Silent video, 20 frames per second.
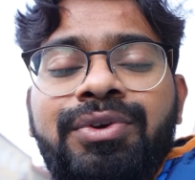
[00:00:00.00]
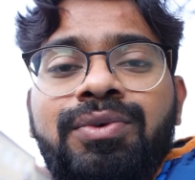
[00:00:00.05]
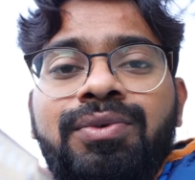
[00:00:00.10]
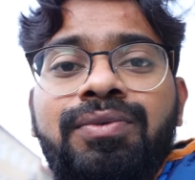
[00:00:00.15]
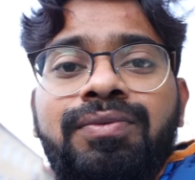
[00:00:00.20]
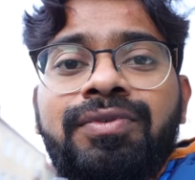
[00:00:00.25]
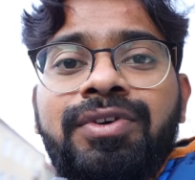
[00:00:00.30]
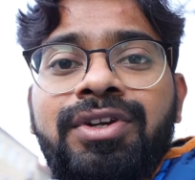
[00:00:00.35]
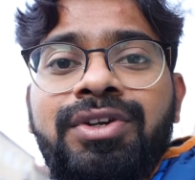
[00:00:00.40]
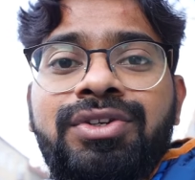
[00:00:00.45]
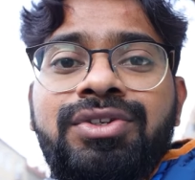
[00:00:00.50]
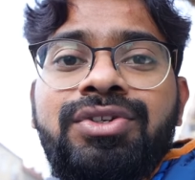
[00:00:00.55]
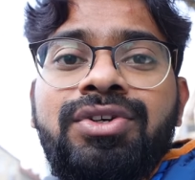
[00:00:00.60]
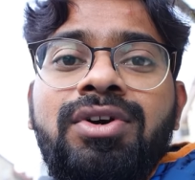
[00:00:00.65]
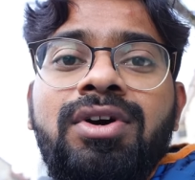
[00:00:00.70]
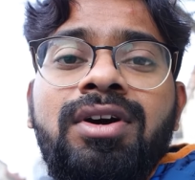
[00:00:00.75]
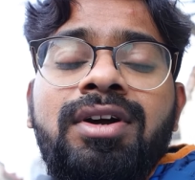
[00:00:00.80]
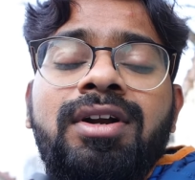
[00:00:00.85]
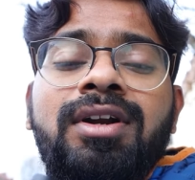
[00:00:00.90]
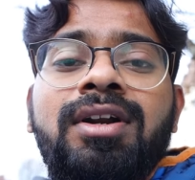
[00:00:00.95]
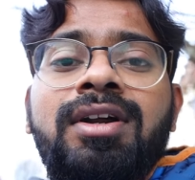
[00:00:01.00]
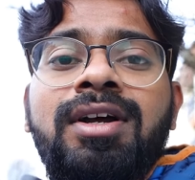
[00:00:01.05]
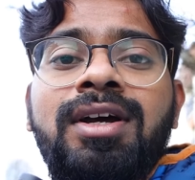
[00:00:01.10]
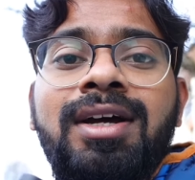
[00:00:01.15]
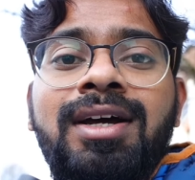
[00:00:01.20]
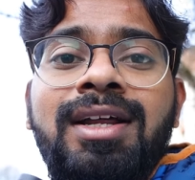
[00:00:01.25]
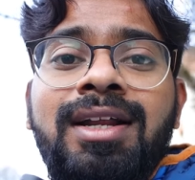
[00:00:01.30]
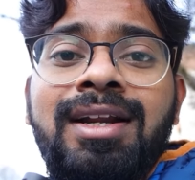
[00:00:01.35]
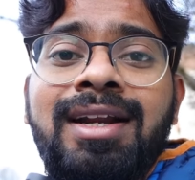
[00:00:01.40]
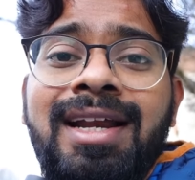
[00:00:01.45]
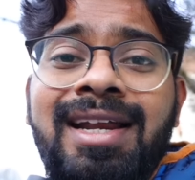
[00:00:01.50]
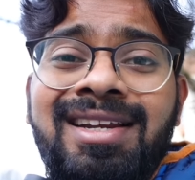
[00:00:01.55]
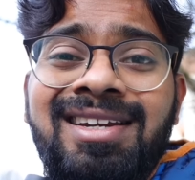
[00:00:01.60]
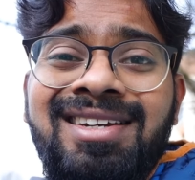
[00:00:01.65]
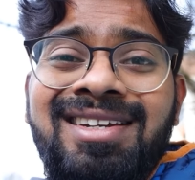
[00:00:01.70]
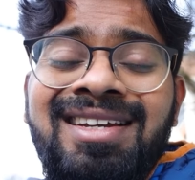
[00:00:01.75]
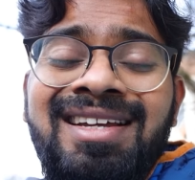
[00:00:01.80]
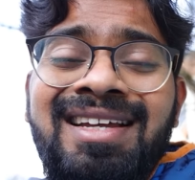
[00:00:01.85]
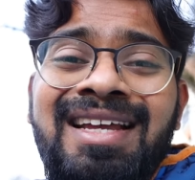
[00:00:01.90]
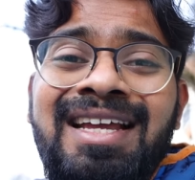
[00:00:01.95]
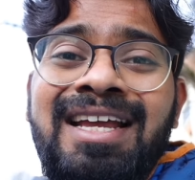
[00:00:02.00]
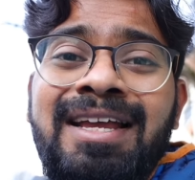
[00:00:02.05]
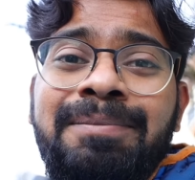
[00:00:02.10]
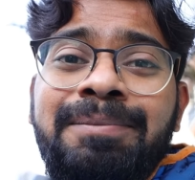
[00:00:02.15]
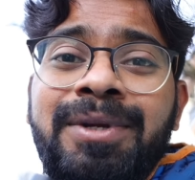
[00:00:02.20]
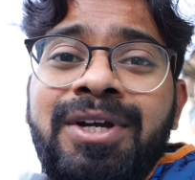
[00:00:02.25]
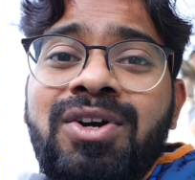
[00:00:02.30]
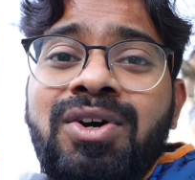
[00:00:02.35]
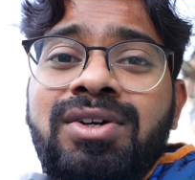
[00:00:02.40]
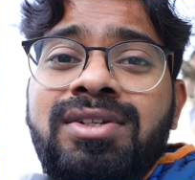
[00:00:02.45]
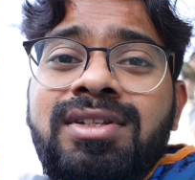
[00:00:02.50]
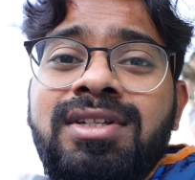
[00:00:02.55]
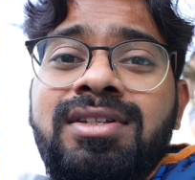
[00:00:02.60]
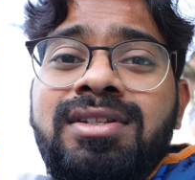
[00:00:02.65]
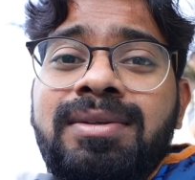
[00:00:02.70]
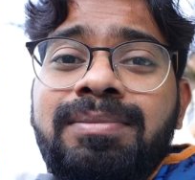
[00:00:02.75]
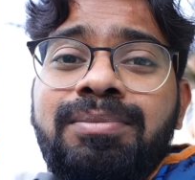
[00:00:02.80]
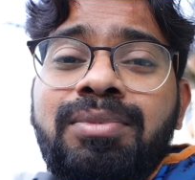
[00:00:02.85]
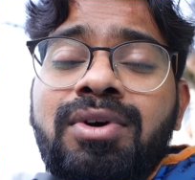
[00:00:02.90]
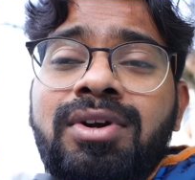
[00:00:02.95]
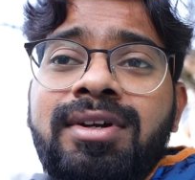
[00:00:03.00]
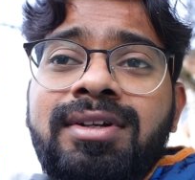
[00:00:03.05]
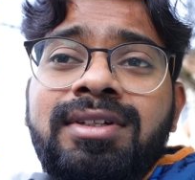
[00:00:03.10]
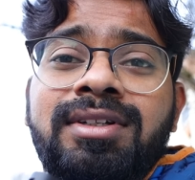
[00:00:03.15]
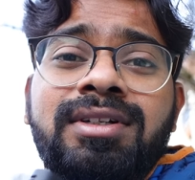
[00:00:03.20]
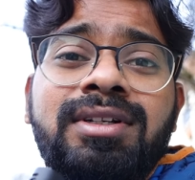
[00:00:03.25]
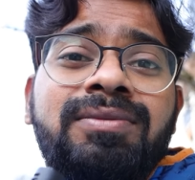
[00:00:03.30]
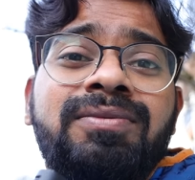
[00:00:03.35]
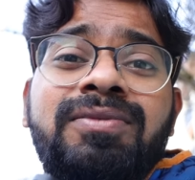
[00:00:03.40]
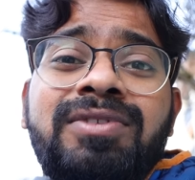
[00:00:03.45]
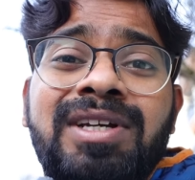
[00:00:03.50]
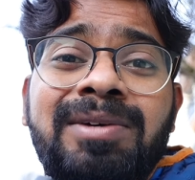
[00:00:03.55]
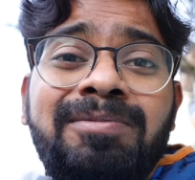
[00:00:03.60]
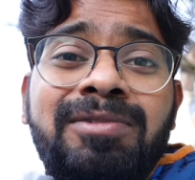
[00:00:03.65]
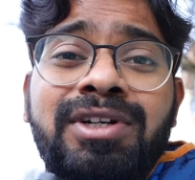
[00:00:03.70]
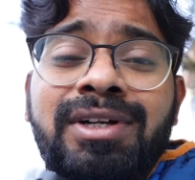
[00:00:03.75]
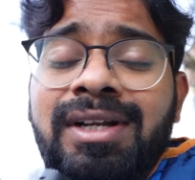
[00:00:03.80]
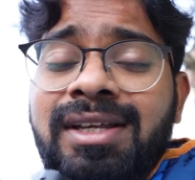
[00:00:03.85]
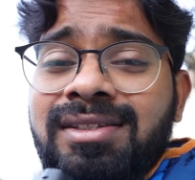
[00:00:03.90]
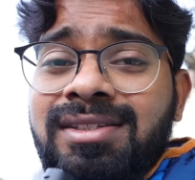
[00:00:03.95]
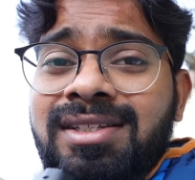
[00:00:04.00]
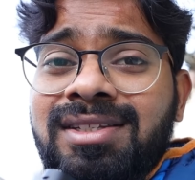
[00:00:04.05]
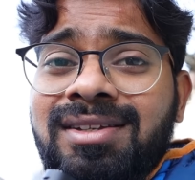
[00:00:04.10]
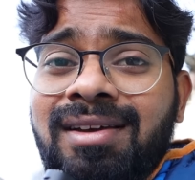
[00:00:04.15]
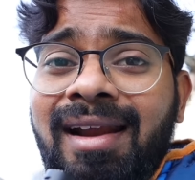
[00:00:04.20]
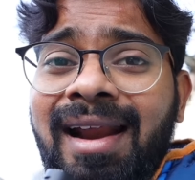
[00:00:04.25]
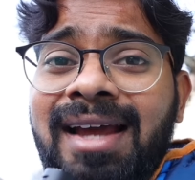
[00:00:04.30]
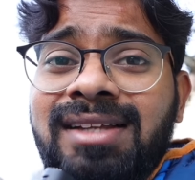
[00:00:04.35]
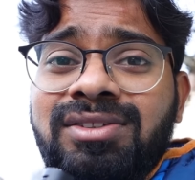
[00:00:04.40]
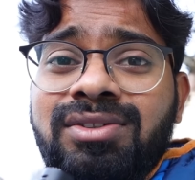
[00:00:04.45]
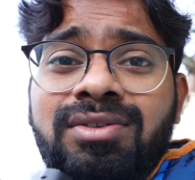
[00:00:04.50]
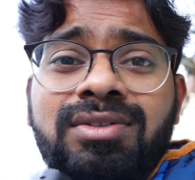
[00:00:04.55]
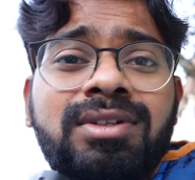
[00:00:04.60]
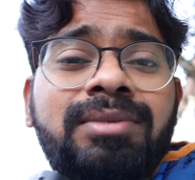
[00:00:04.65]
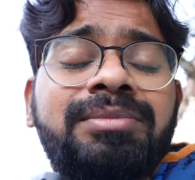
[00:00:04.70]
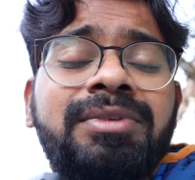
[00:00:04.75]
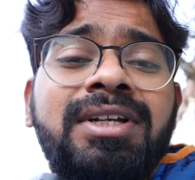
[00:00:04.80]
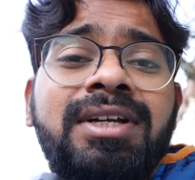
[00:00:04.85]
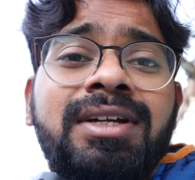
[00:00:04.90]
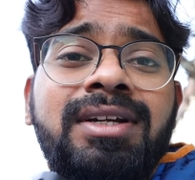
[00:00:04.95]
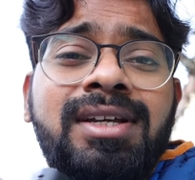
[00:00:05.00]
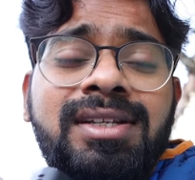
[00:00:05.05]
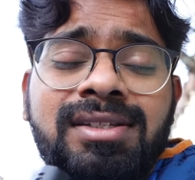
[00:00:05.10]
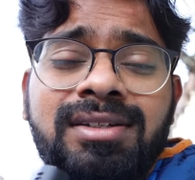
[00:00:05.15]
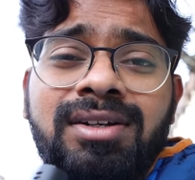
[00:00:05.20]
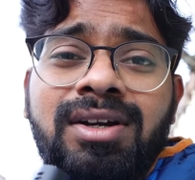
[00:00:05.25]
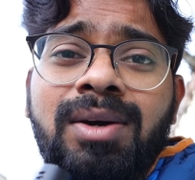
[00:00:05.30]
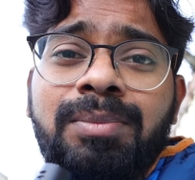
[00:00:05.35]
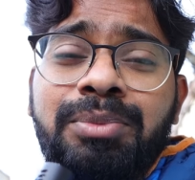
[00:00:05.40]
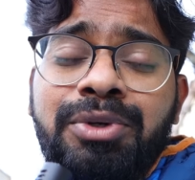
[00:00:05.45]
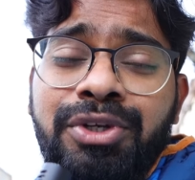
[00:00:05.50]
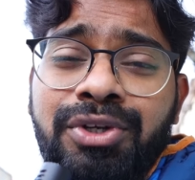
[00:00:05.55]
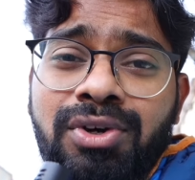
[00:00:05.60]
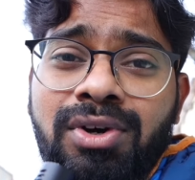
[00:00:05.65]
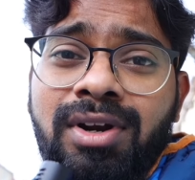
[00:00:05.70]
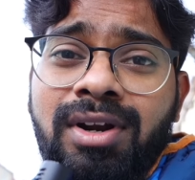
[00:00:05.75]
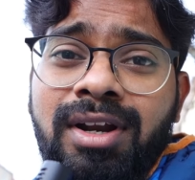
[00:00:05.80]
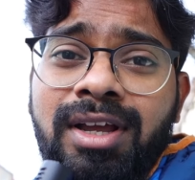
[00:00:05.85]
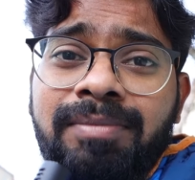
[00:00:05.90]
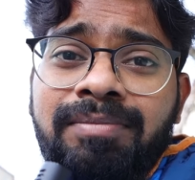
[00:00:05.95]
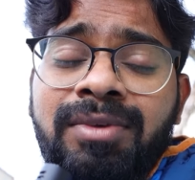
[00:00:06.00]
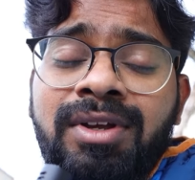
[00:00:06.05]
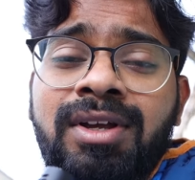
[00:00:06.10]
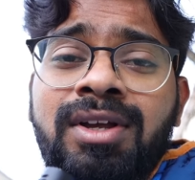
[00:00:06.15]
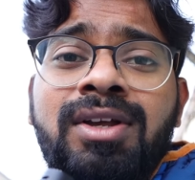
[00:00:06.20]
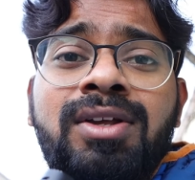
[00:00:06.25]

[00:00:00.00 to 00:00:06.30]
you finish your rent, because it's important that if someone does a scratch or something, it doesn't come to your name.